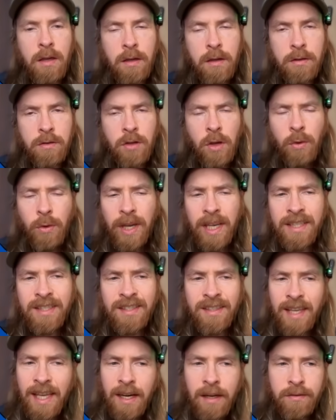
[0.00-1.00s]
So
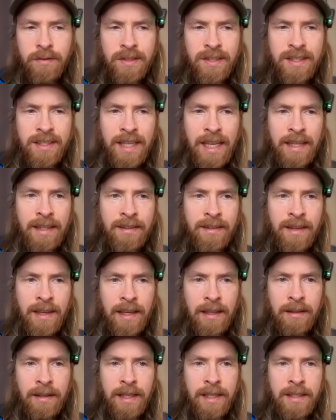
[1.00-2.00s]
instead of
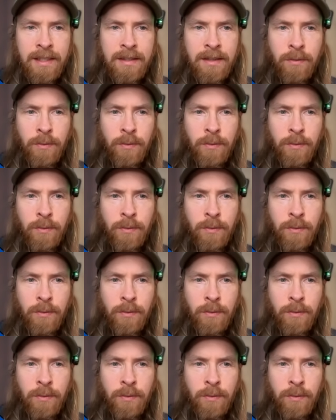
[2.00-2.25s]
setting this